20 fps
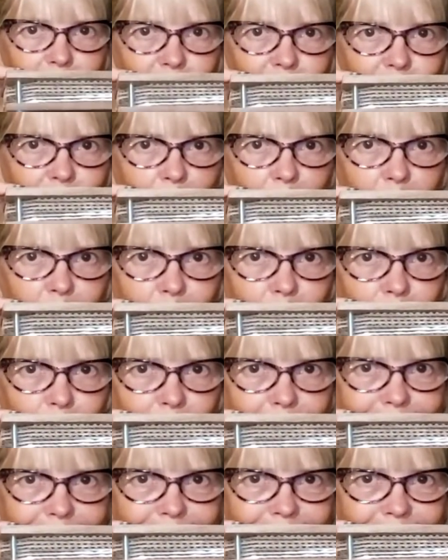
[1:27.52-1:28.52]
flower
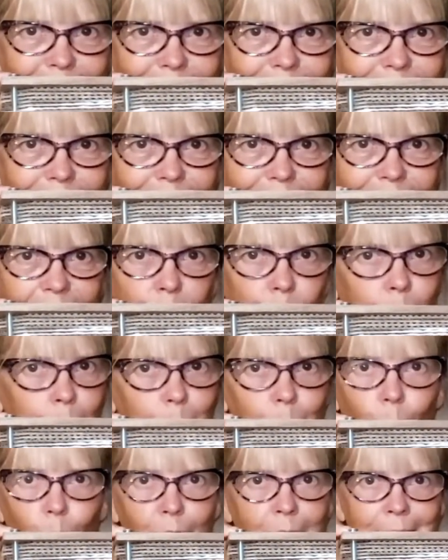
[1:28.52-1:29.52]
press. And
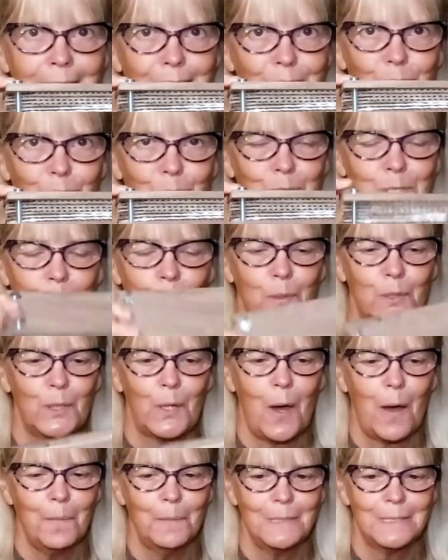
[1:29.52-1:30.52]
remember, all you had to do is put a
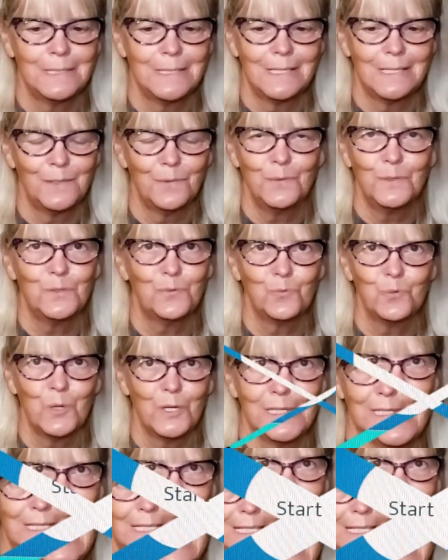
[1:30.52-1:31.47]
comment in. It was really